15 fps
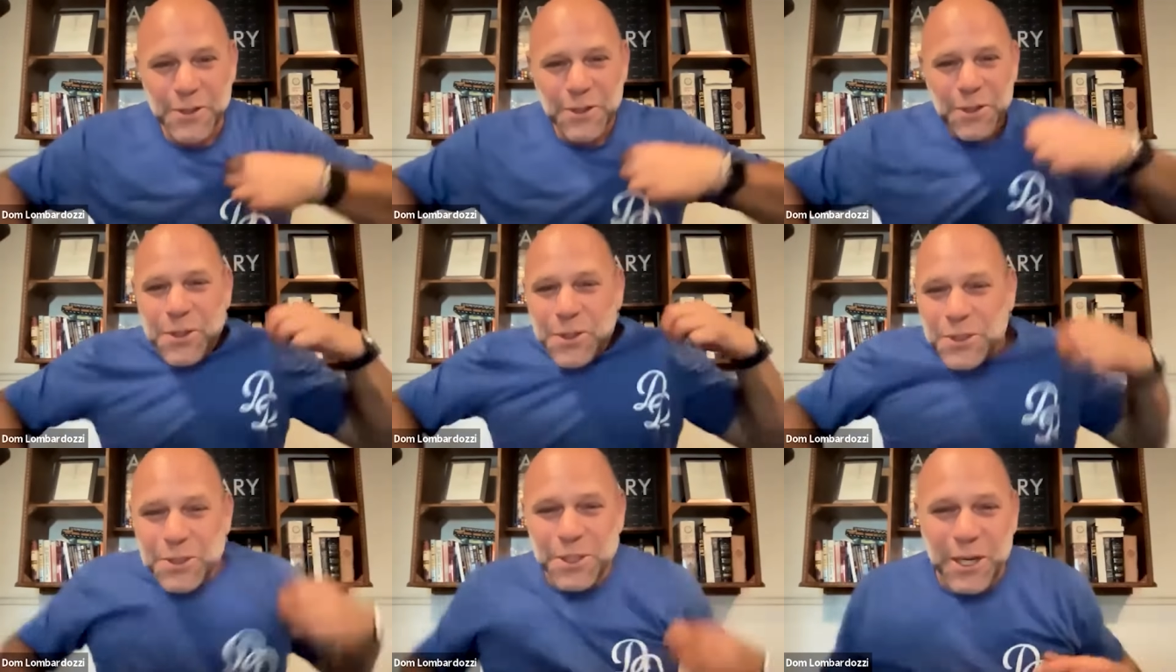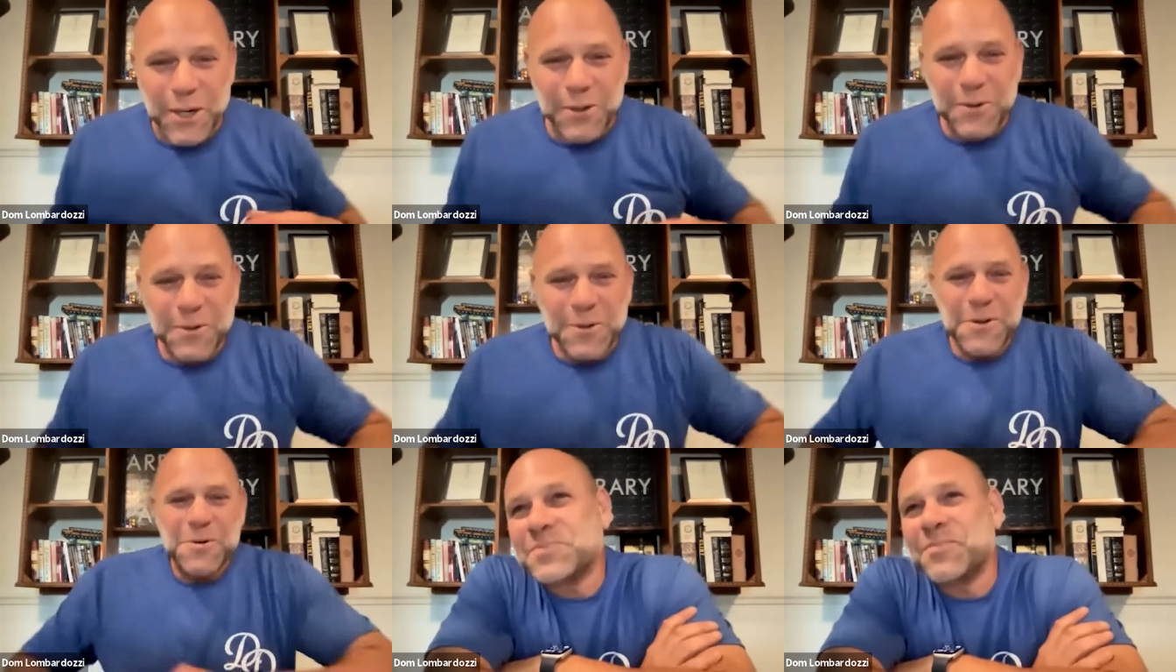Yeah. You
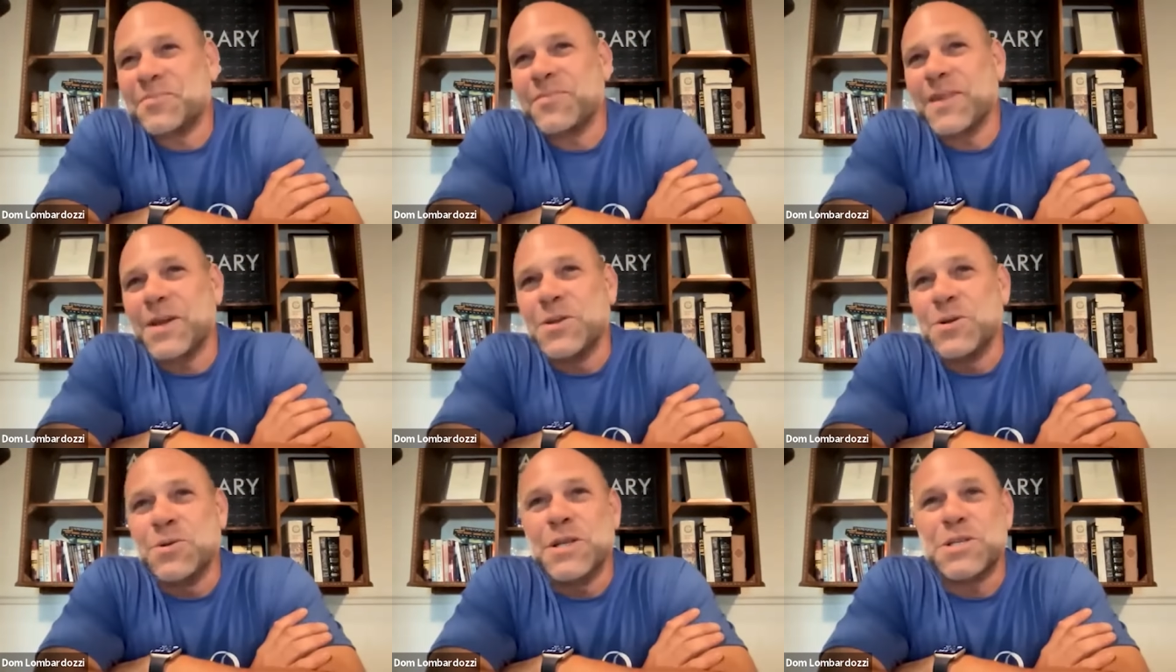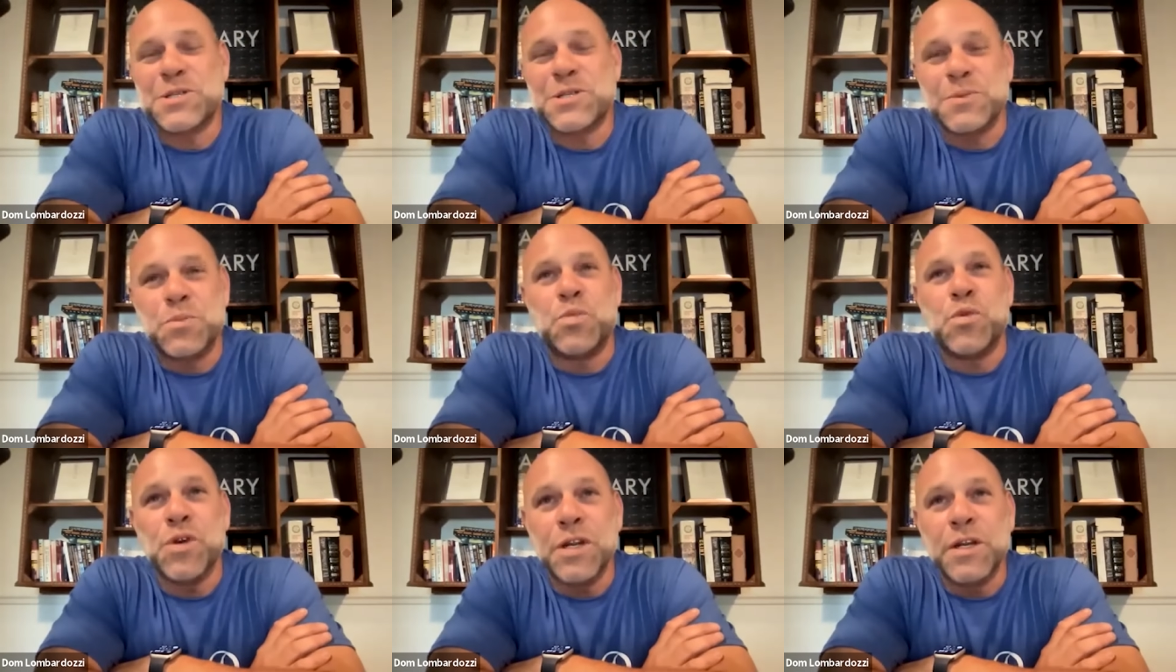know, you did
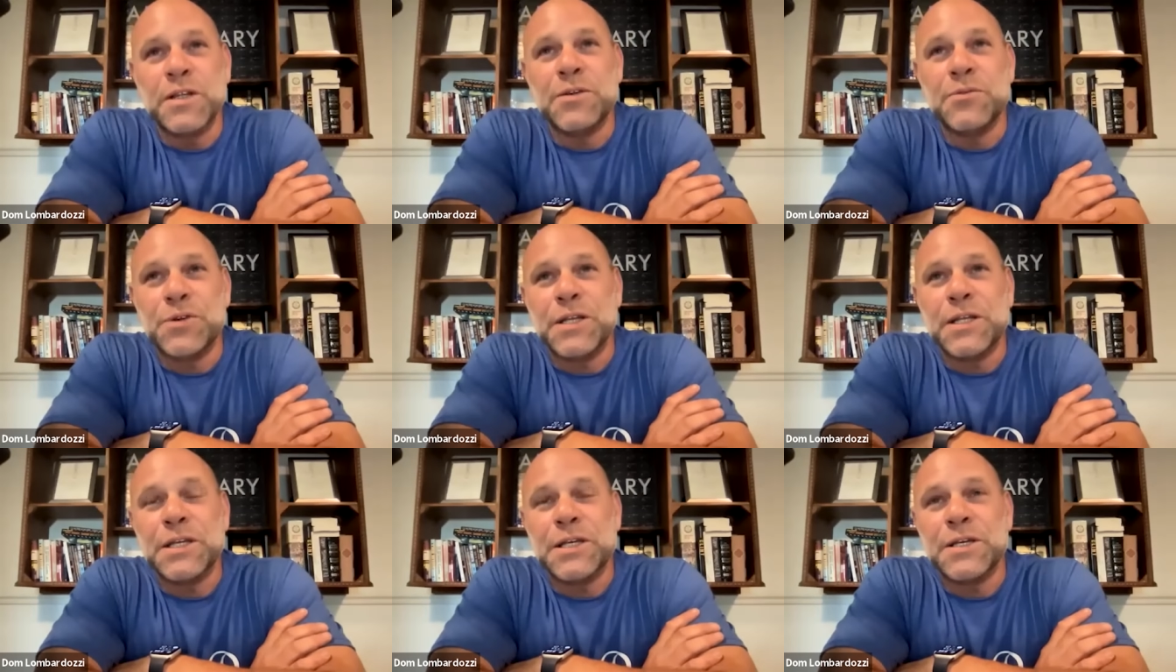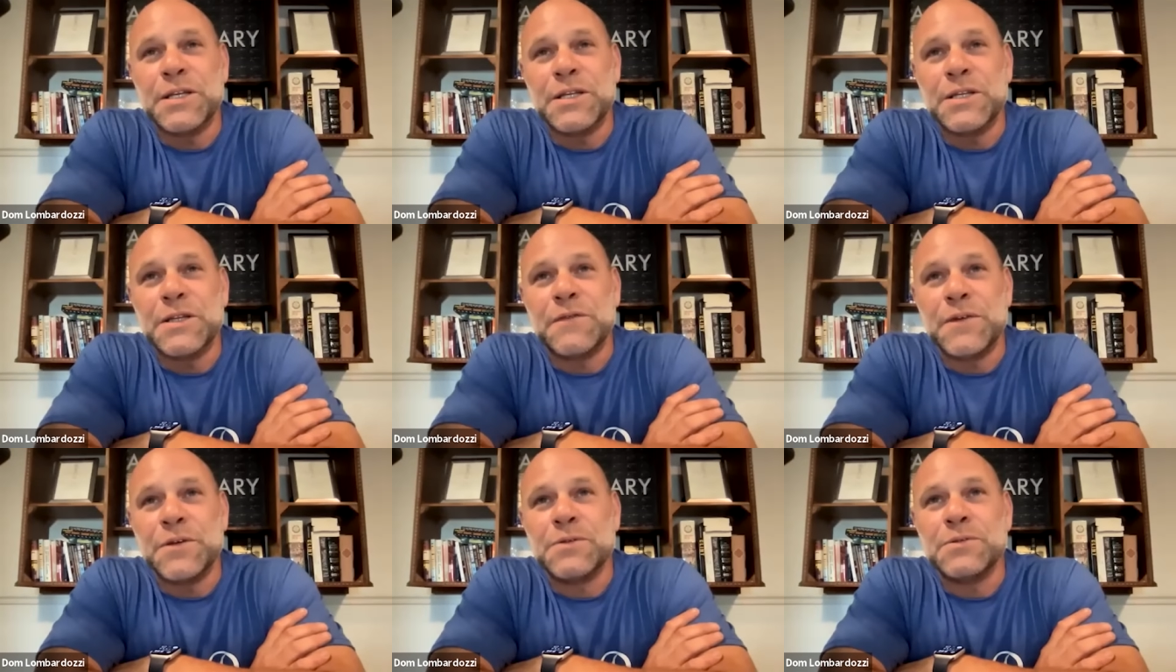some really really good
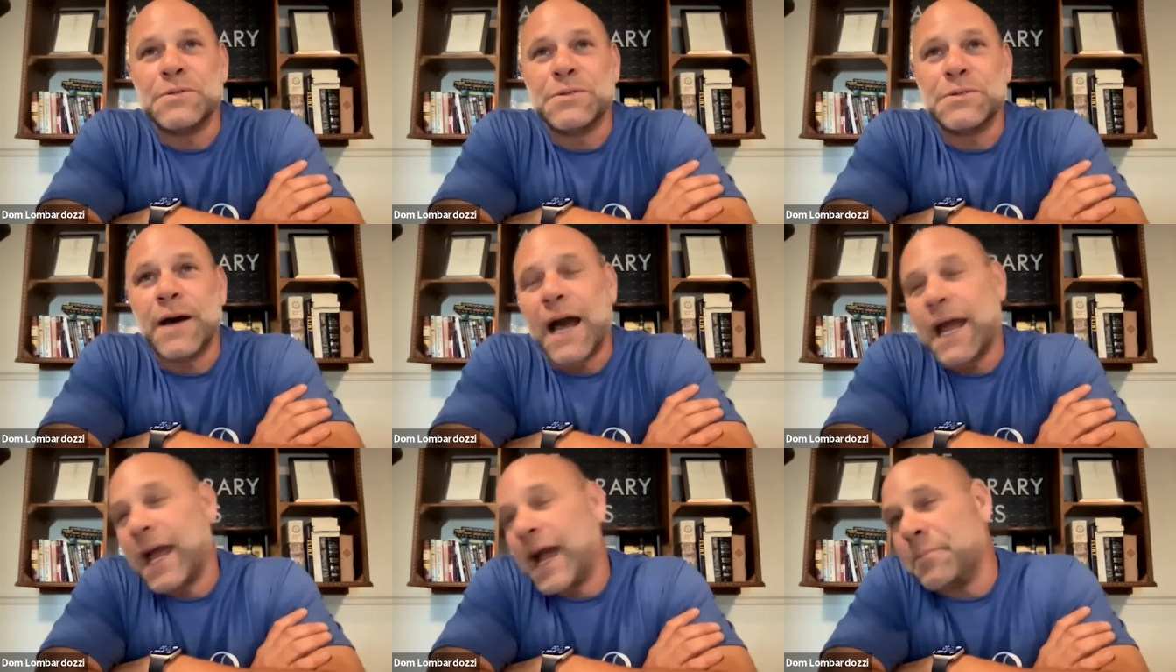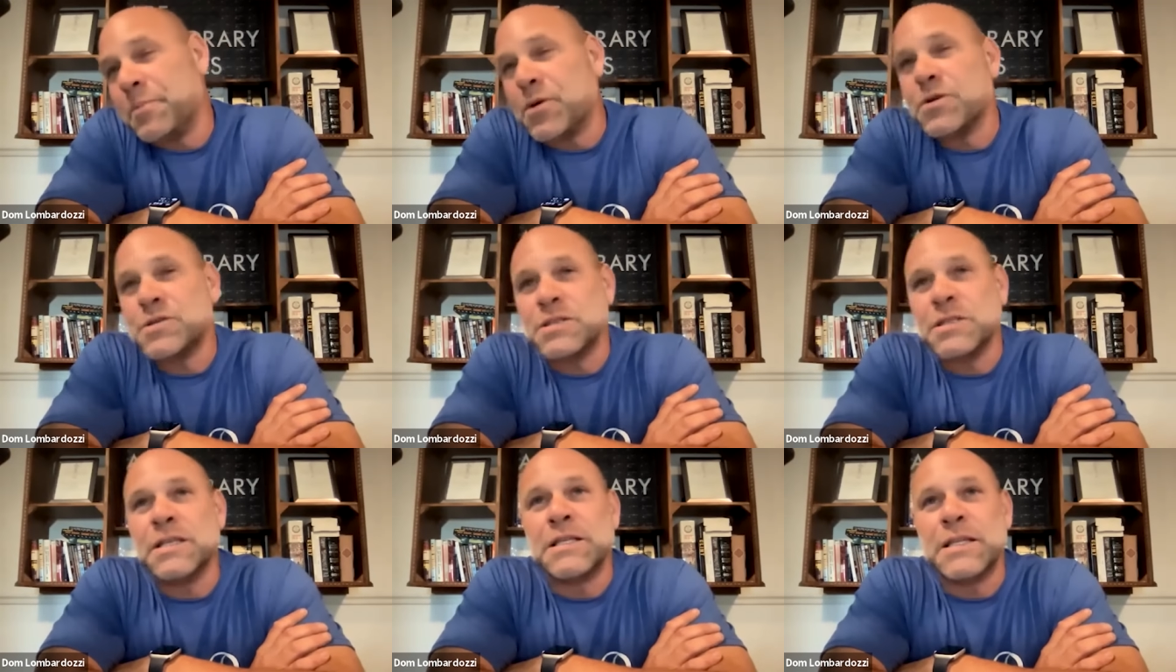interviews I, I
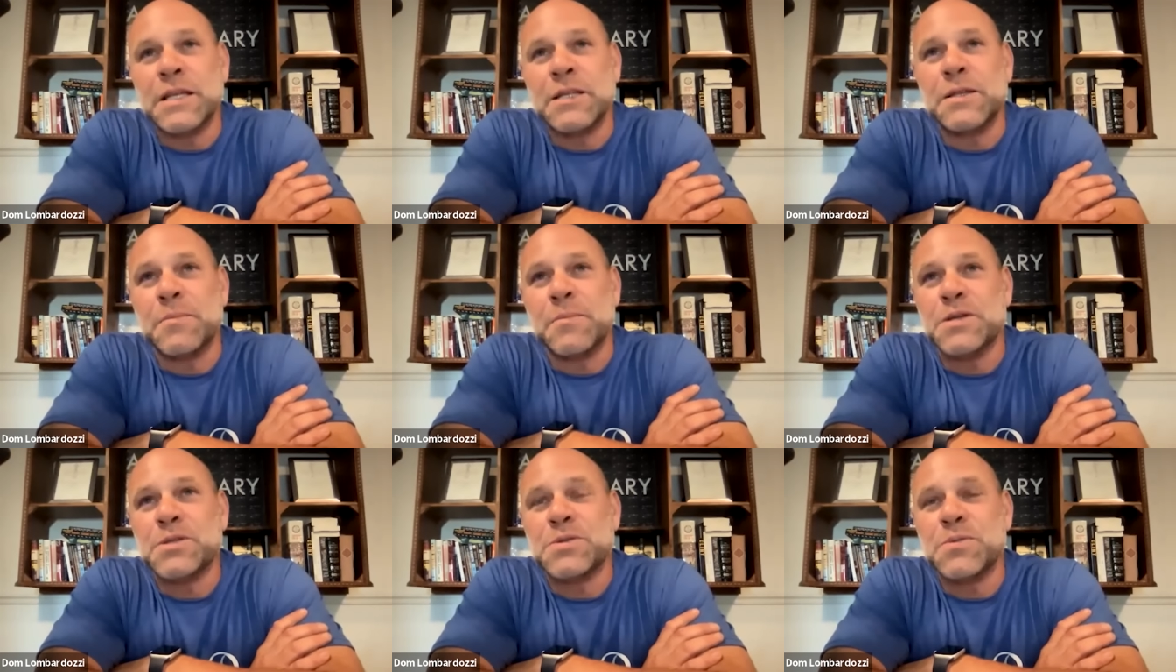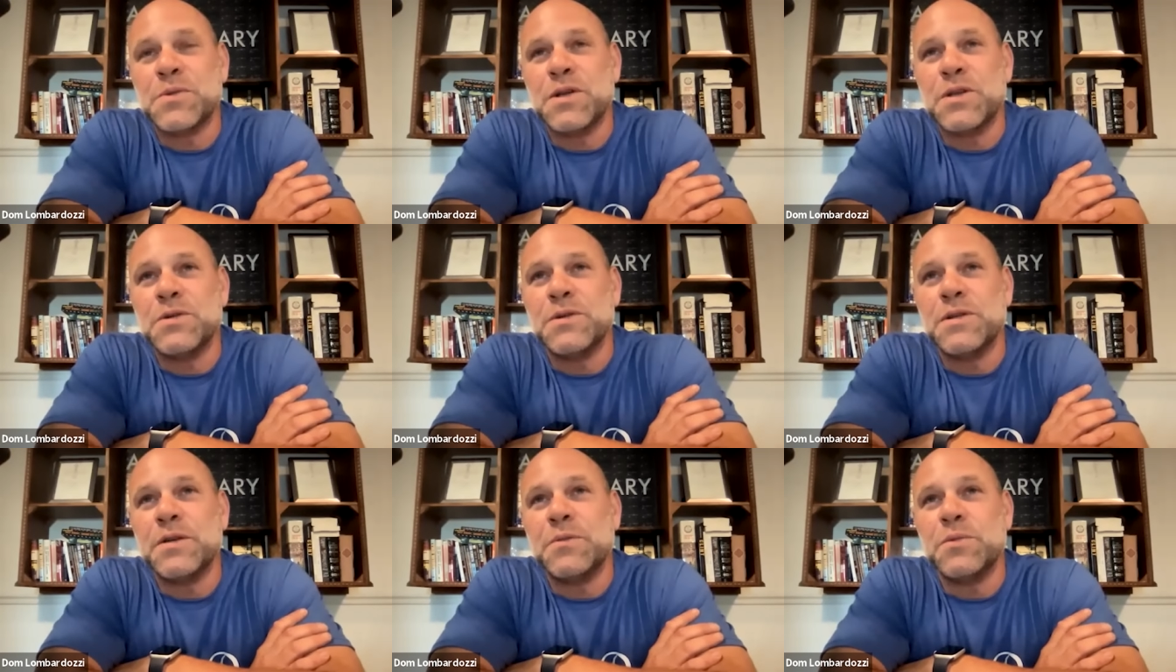personally think the best one
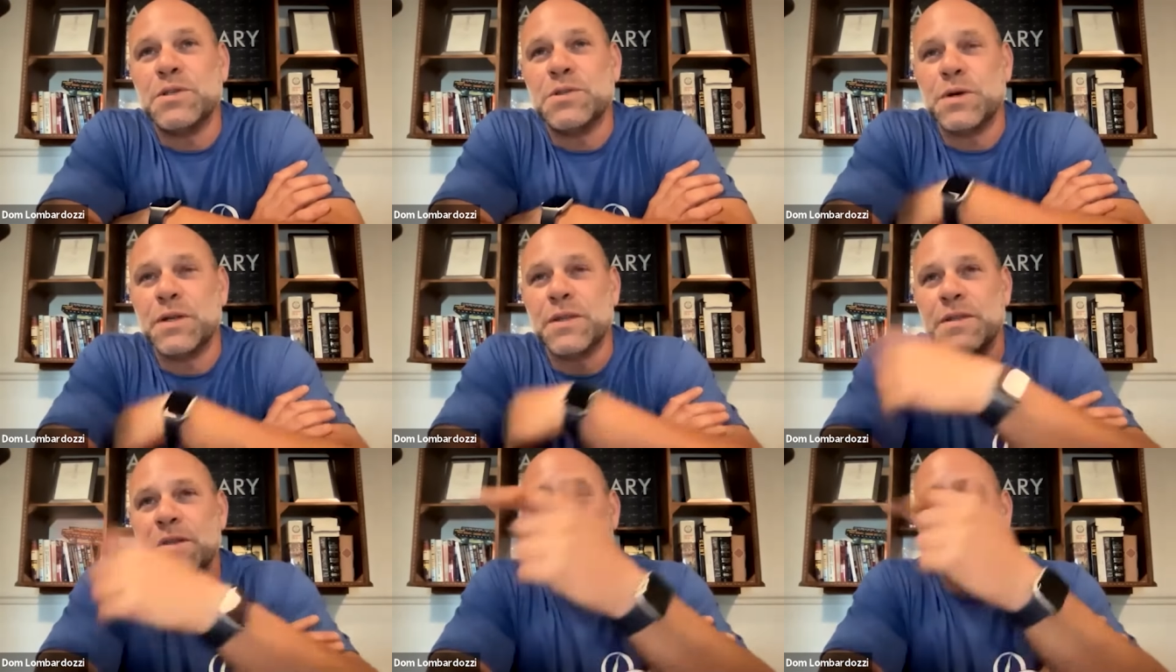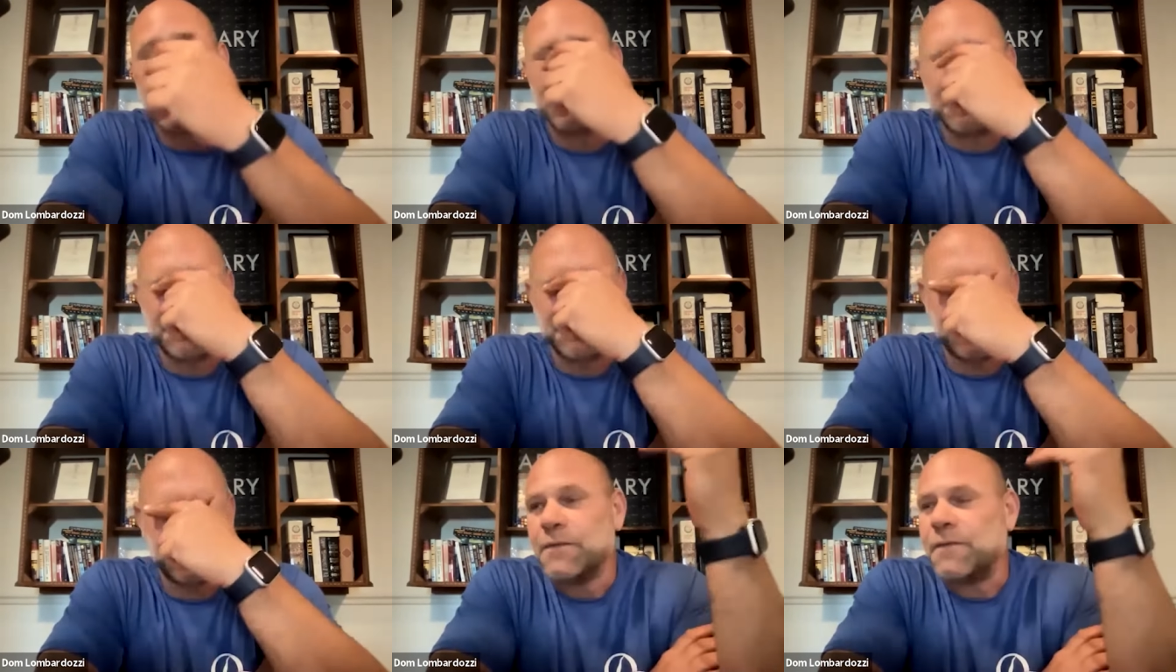you did was with
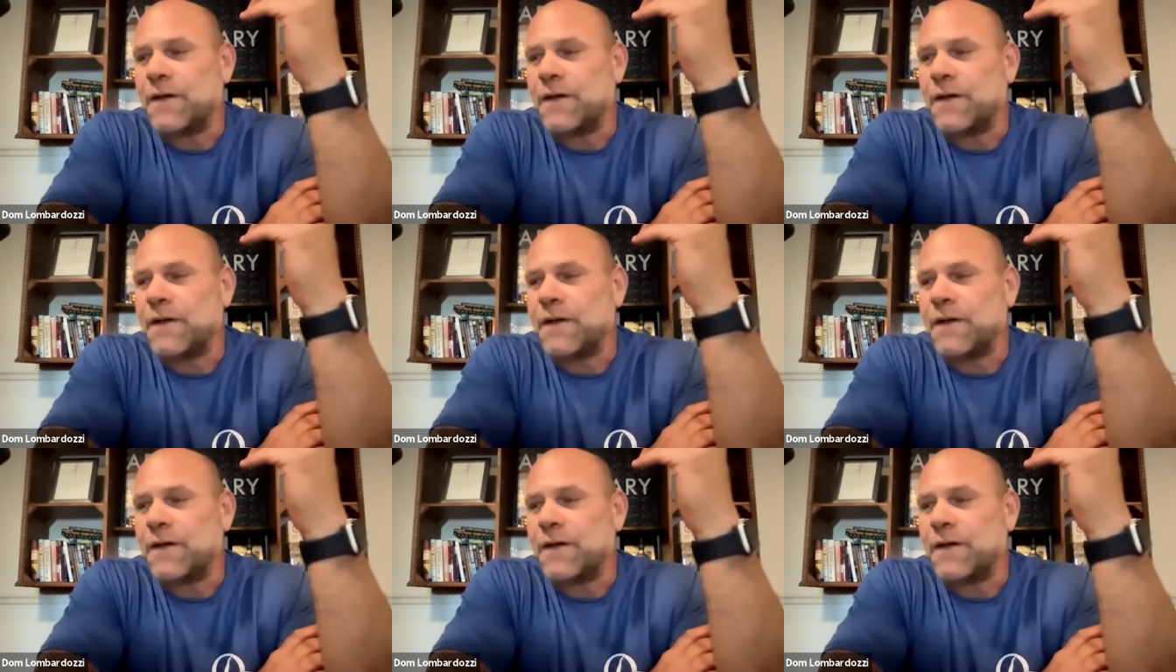um,